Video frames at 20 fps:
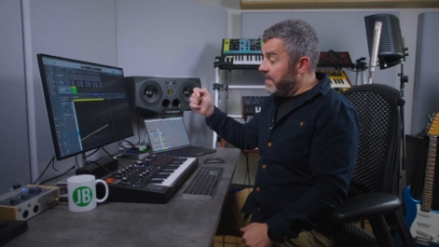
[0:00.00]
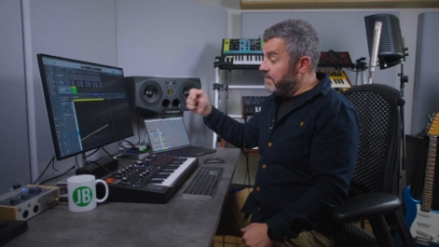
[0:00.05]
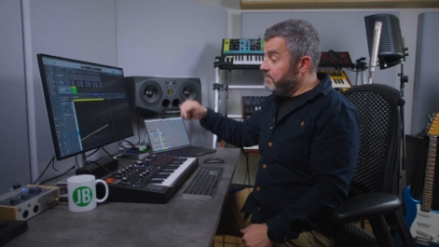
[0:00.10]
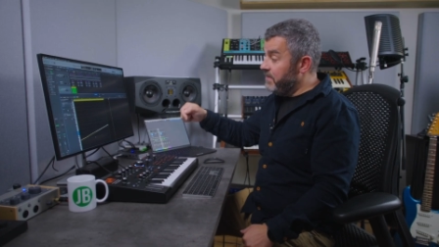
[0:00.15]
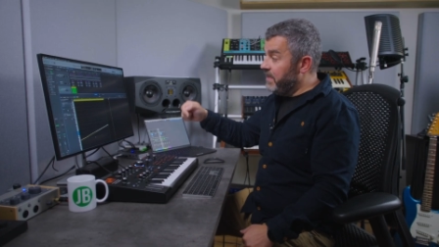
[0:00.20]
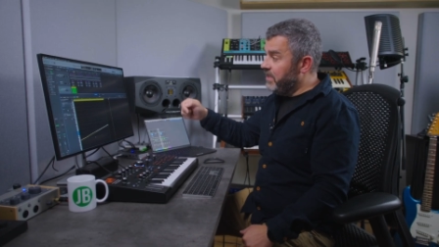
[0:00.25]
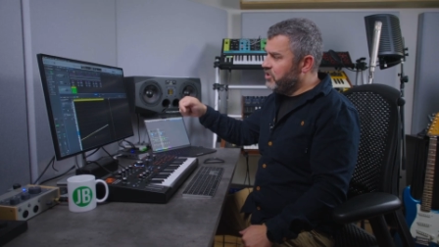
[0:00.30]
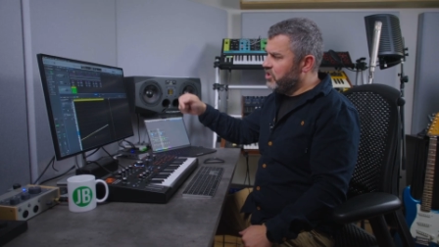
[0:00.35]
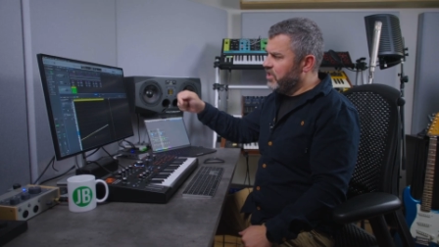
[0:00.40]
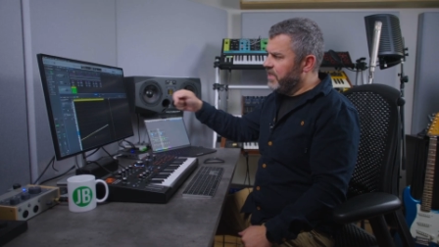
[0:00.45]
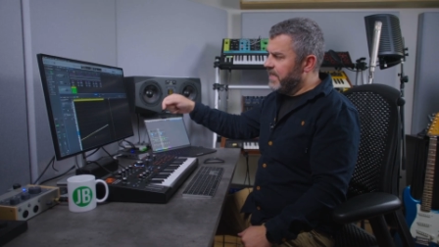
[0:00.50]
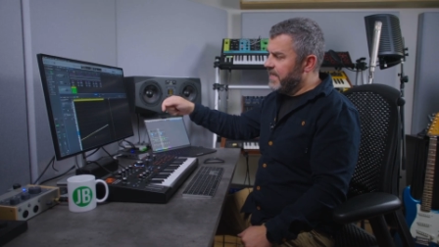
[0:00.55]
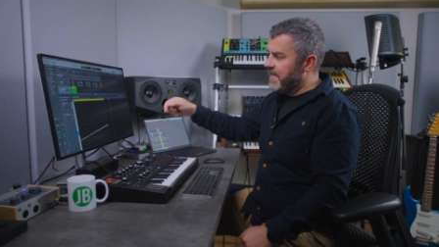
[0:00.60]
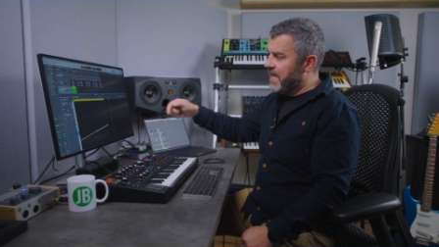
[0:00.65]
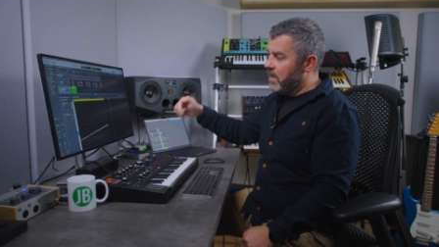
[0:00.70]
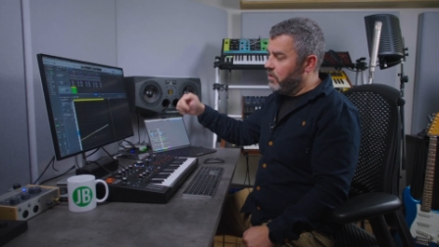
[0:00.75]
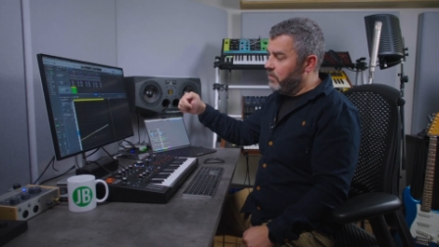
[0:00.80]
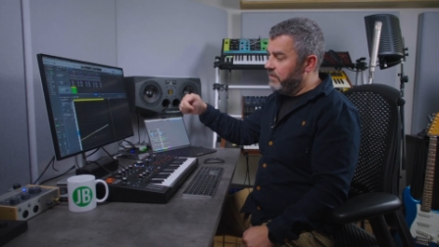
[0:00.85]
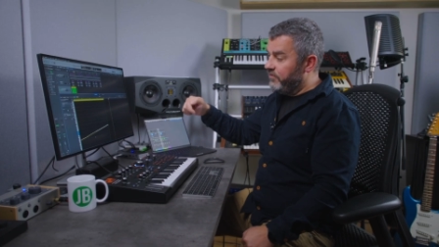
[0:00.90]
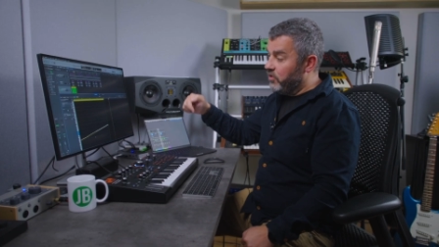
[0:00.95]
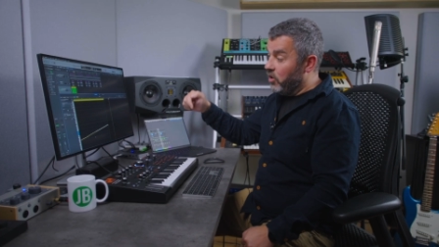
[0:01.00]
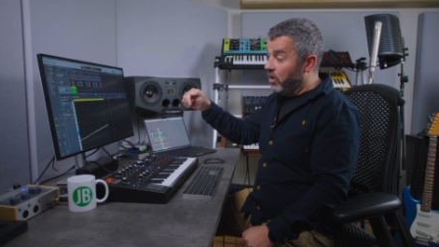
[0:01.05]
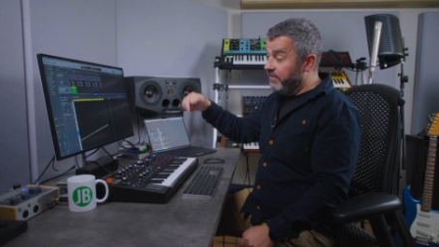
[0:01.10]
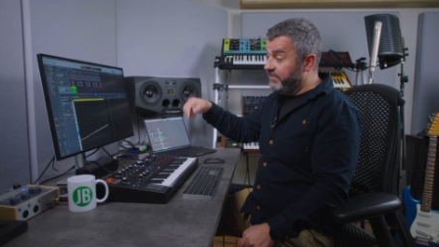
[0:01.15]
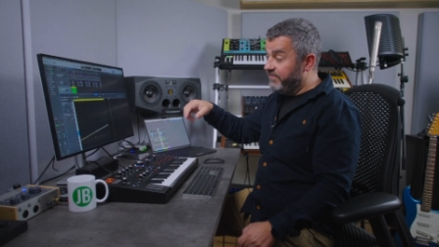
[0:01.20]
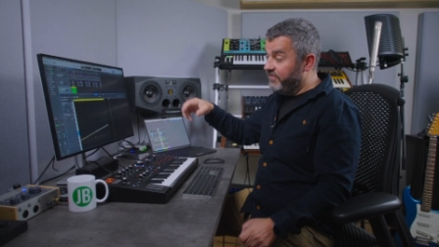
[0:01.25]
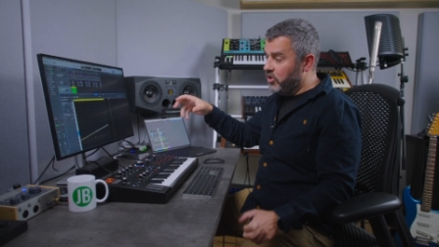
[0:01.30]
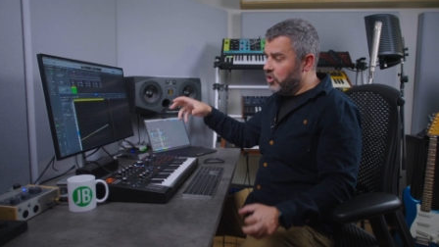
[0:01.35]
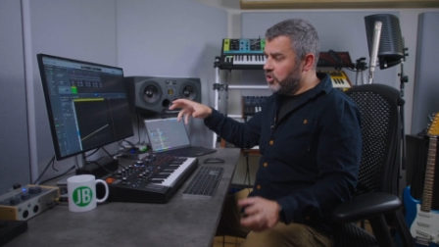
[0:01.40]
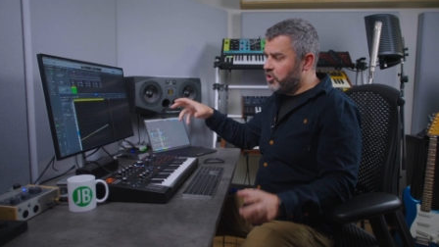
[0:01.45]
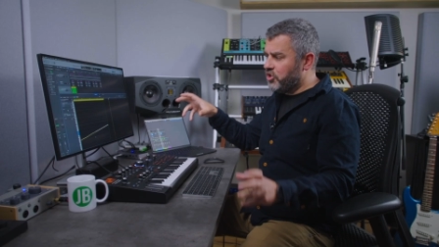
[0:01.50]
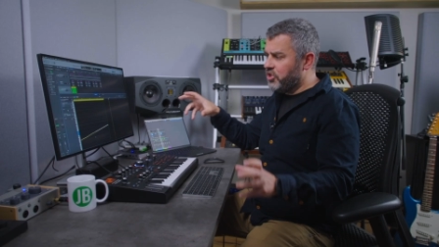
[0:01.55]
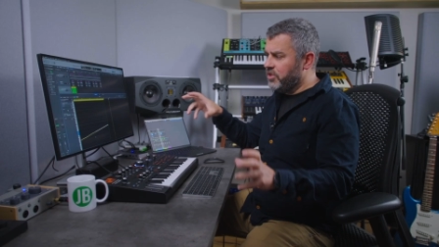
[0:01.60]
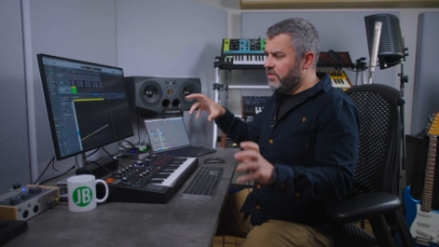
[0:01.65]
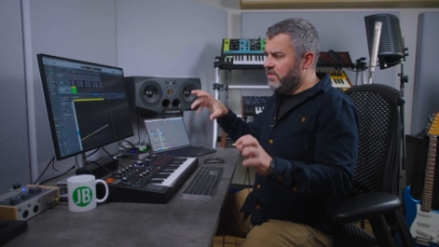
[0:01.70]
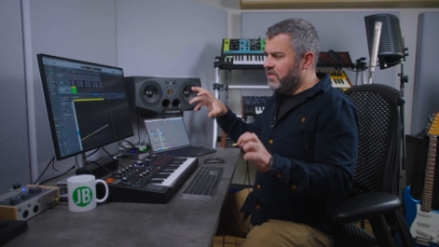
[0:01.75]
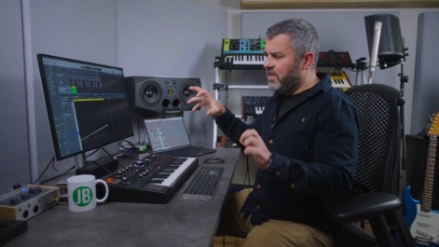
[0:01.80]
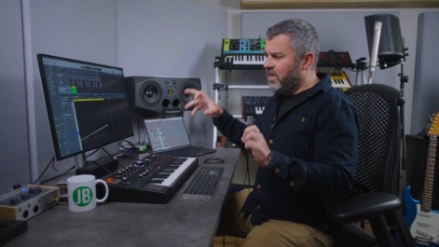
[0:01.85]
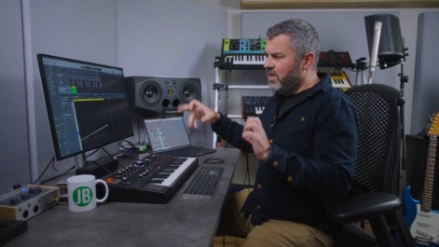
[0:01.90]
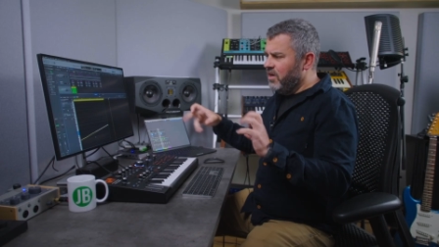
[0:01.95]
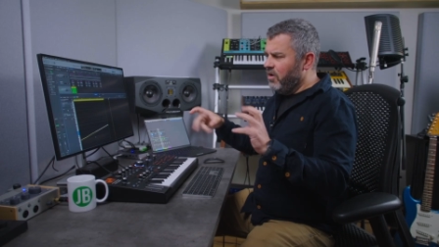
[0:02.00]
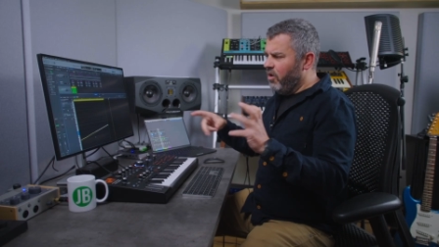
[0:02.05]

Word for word: Immediately now we've got a version